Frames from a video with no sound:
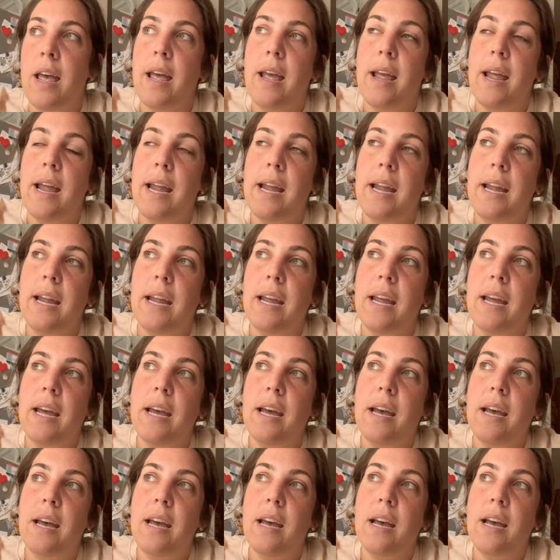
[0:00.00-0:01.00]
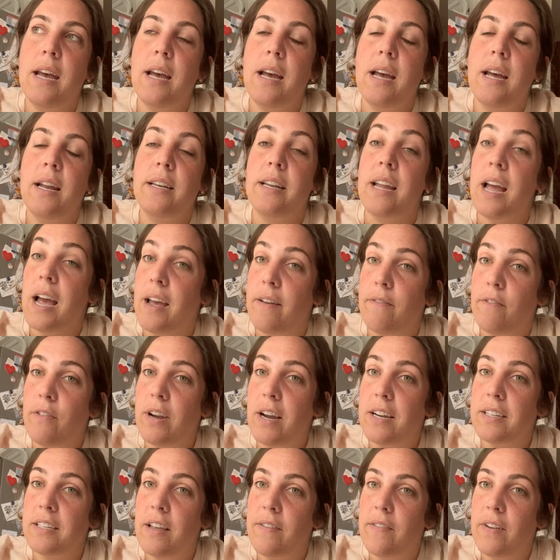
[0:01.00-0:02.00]
And yeah, if you
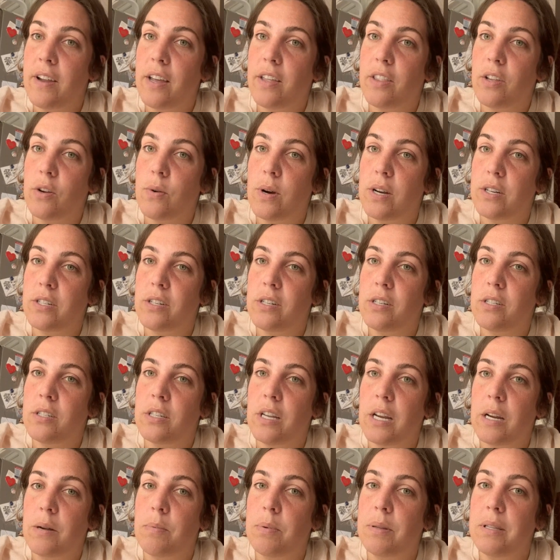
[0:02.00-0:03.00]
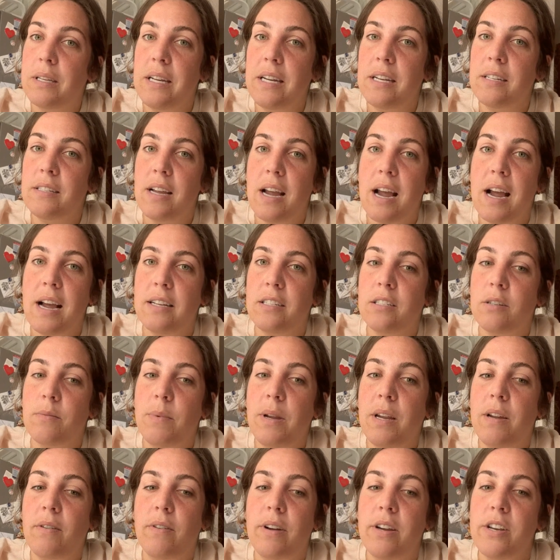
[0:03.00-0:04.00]
guys have any other questions, like please ask
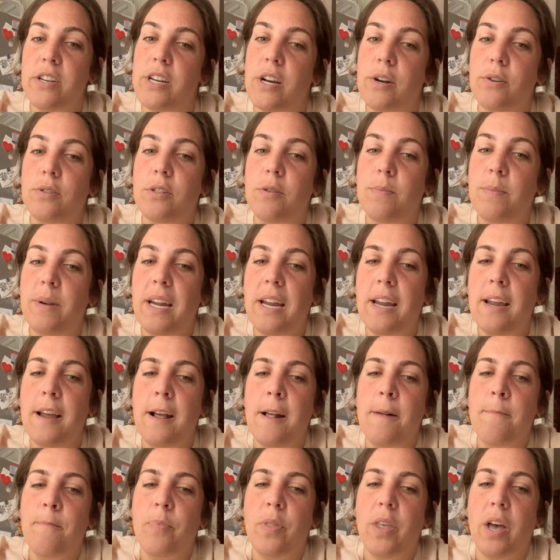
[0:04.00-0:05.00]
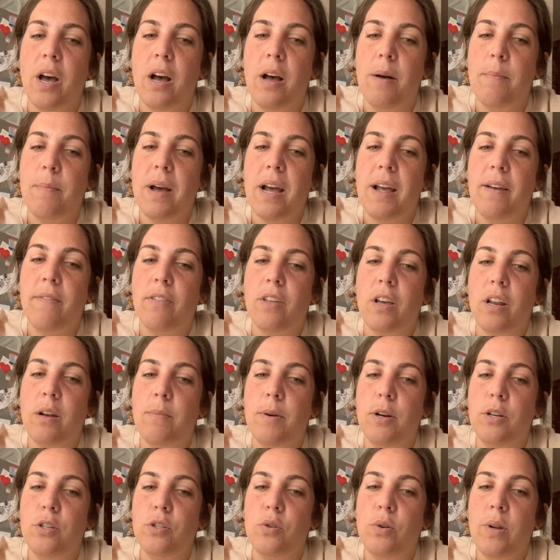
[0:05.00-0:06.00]
me, reach out to me. I've thought
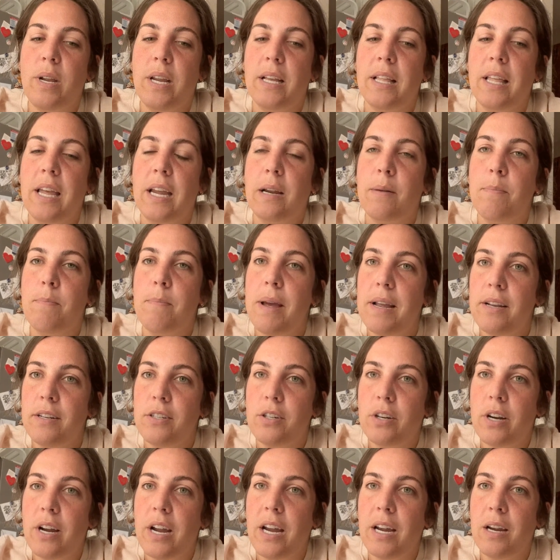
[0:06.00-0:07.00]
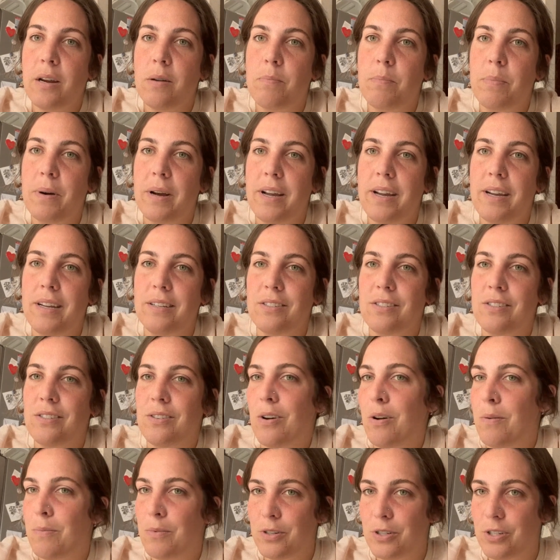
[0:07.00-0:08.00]
about doing like mentoring, but it's
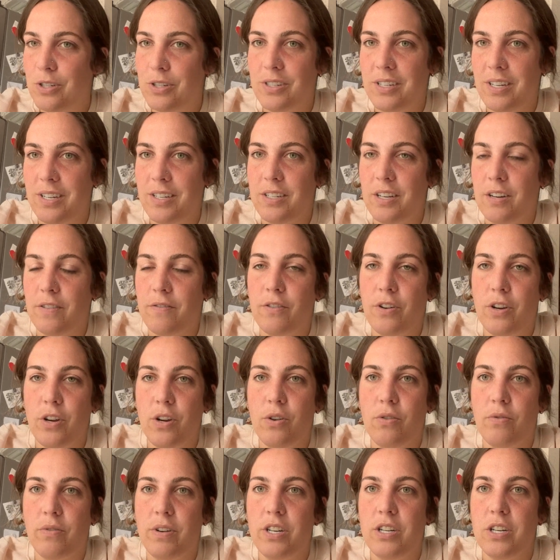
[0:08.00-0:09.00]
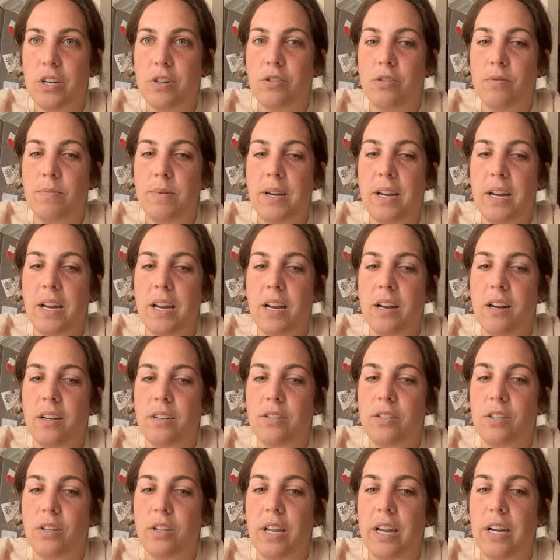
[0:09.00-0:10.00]
almost just easier for you to reach out to me and us
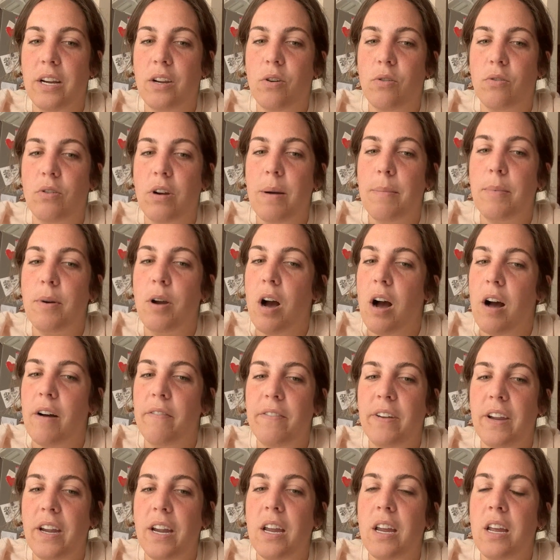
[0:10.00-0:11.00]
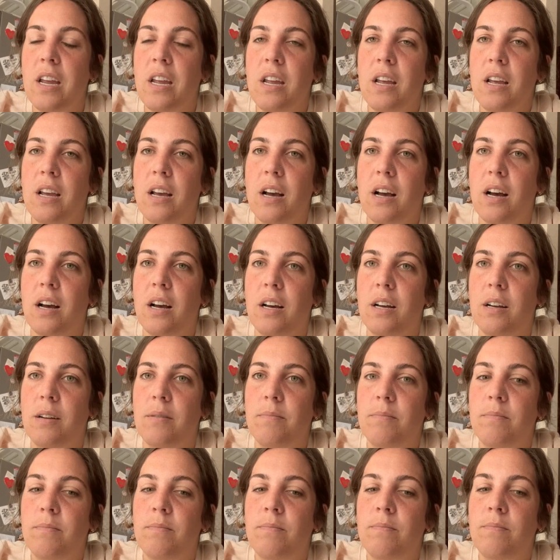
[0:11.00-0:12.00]
to like go grab coffee
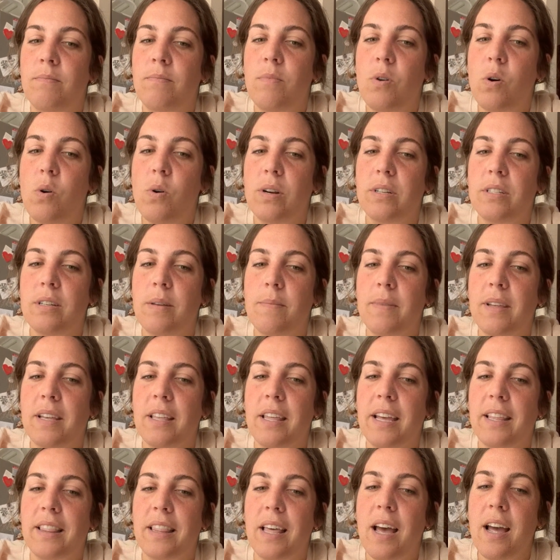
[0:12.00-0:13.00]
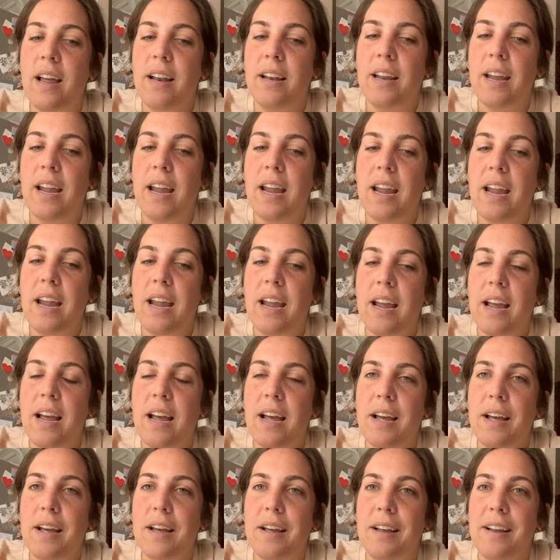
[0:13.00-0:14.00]
or something like that.
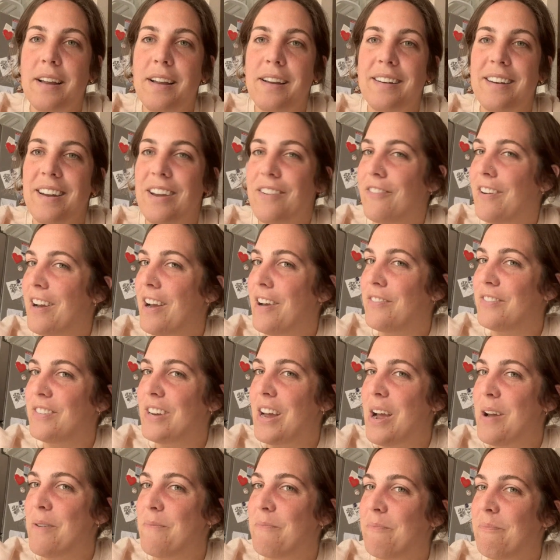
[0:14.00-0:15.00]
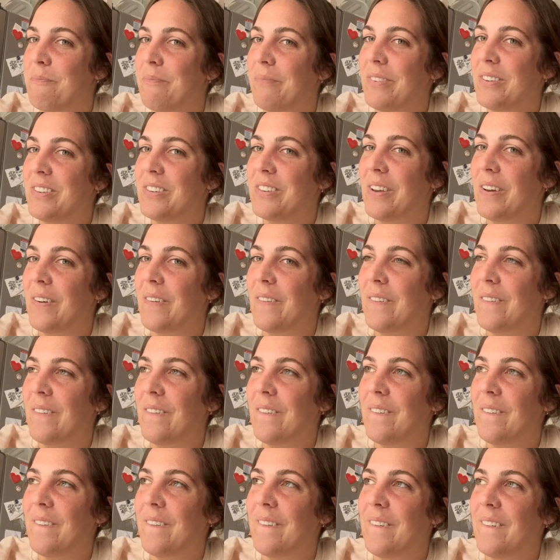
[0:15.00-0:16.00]
And if I have time.
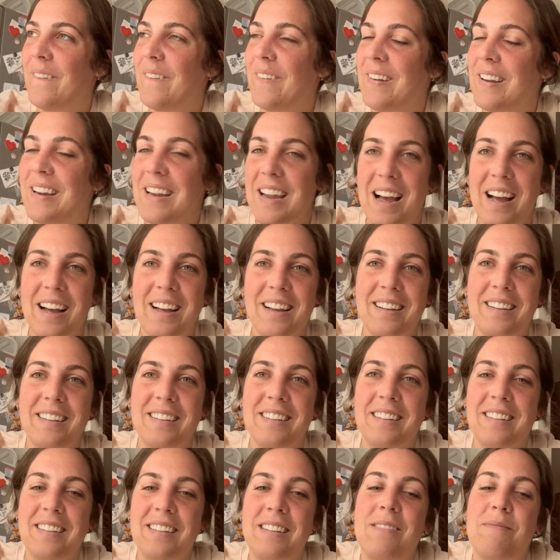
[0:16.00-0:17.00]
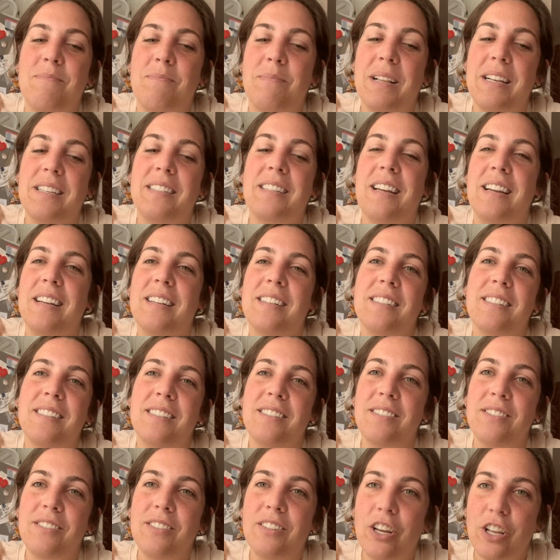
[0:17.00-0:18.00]
So yeah,
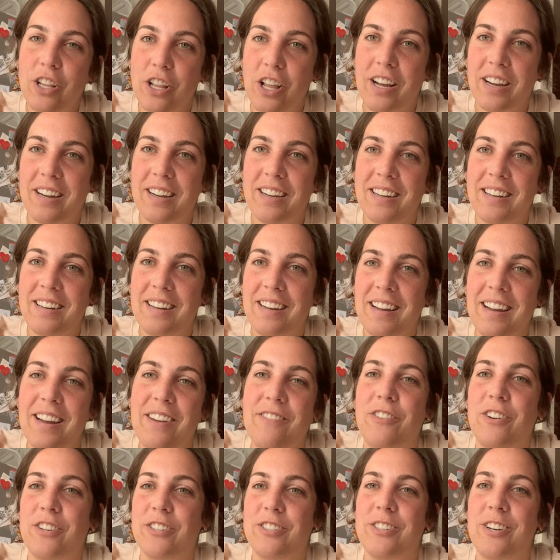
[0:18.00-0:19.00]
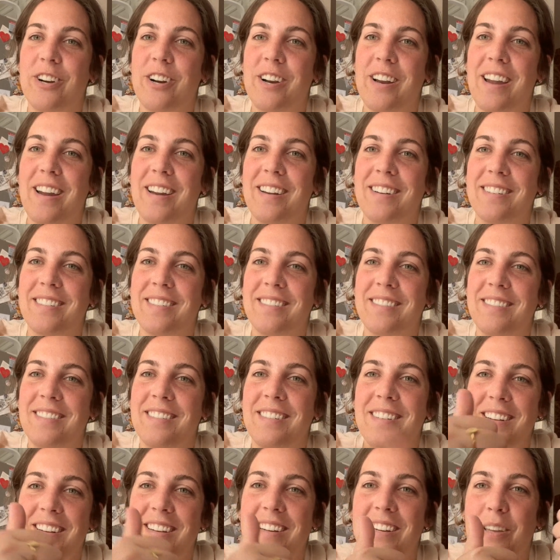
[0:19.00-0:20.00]
blessings. Good luck if you're starting.
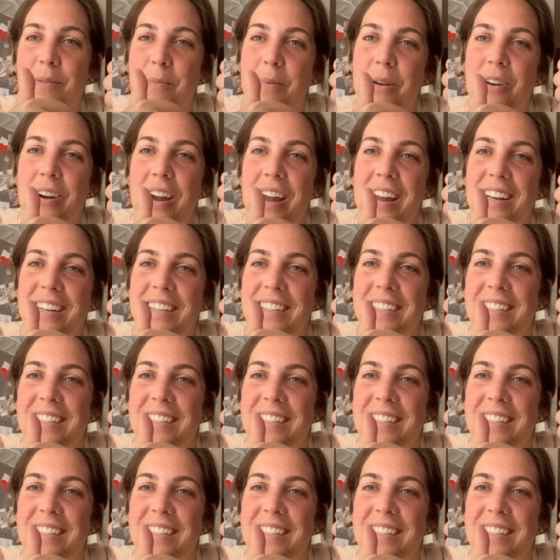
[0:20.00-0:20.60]
You'll be great.